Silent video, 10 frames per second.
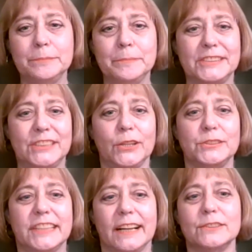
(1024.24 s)

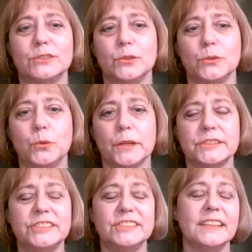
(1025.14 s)
musculoskeletal
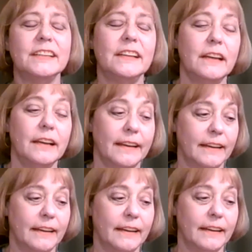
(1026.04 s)
course,
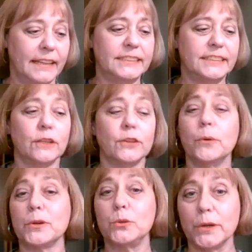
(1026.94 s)
and it's the
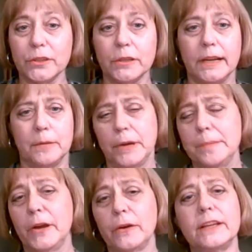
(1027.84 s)
lower quarter,
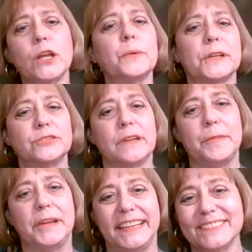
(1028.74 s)
primarily lower extremity.